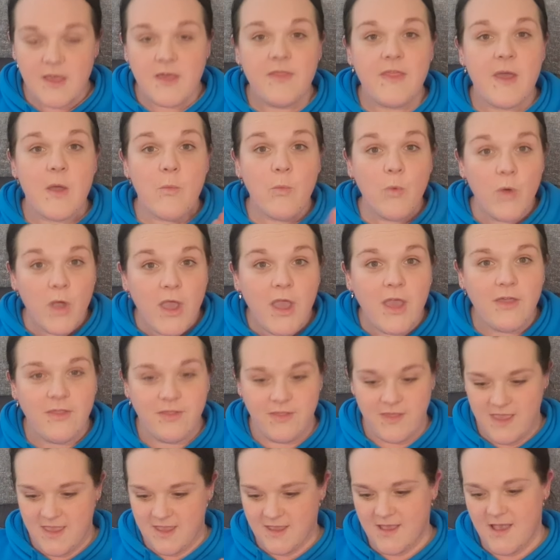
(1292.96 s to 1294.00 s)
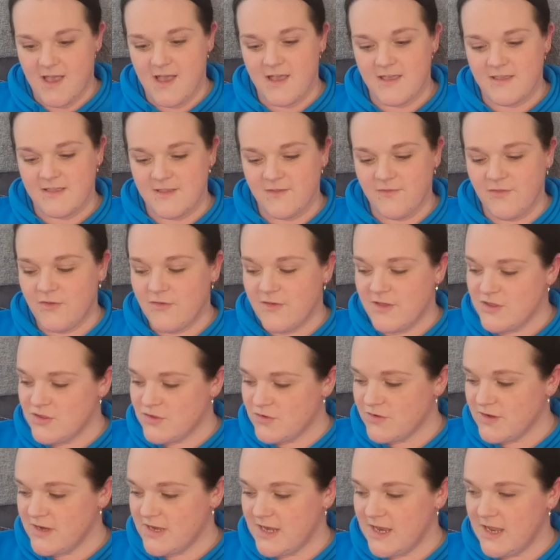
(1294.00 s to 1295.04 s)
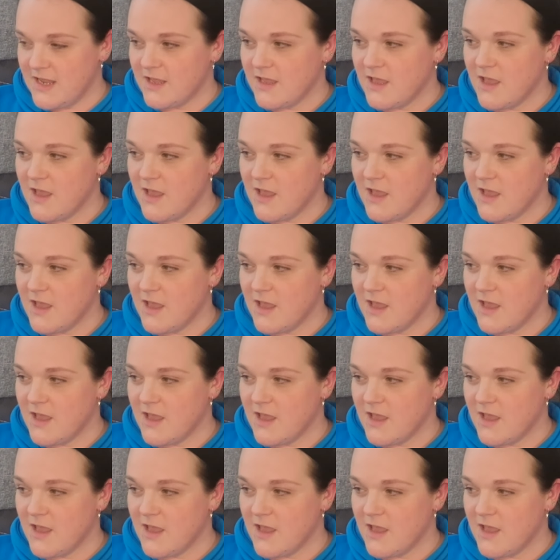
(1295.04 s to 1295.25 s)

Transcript: They're worth it, guys. If you're enjoying it,